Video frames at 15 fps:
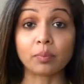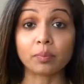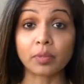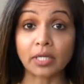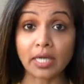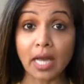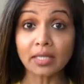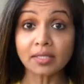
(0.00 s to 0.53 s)

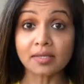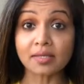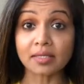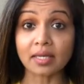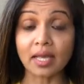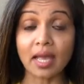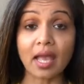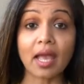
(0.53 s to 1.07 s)
products,
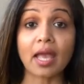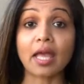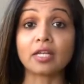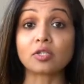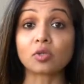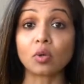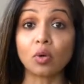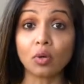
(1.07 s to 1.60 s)

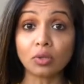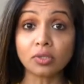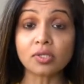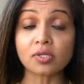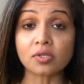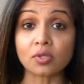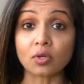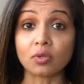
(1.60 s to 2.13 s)
and
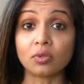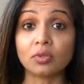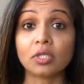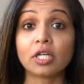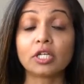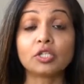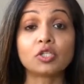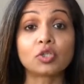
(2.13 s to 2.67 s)
also
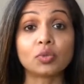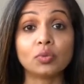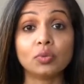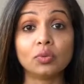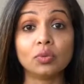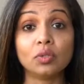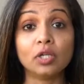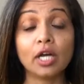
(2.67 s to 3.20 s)

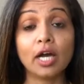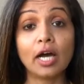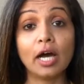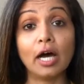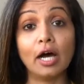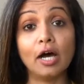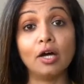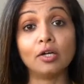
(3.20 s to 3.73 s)
to
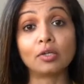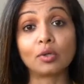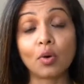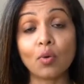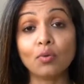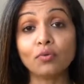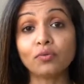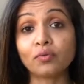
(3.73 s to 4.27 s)

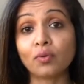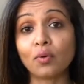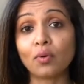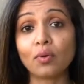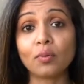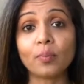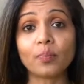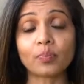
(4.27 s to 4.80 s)
go
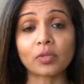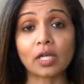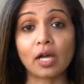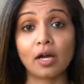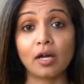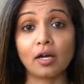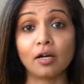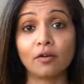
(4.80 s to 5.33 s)
for
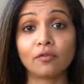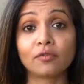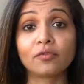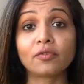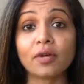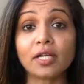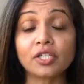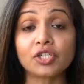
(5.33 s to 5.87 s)

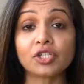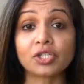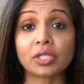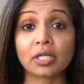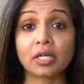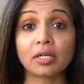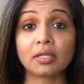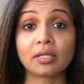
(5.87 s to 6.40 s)
fresh
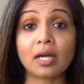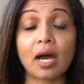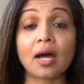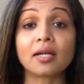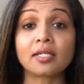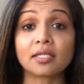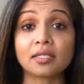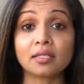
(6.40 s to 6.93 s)

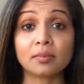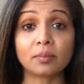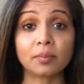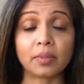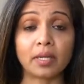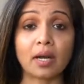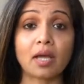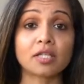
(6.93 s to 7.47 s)
garden
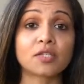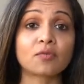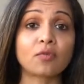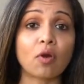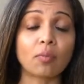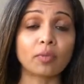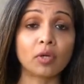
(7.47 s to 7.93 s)
products from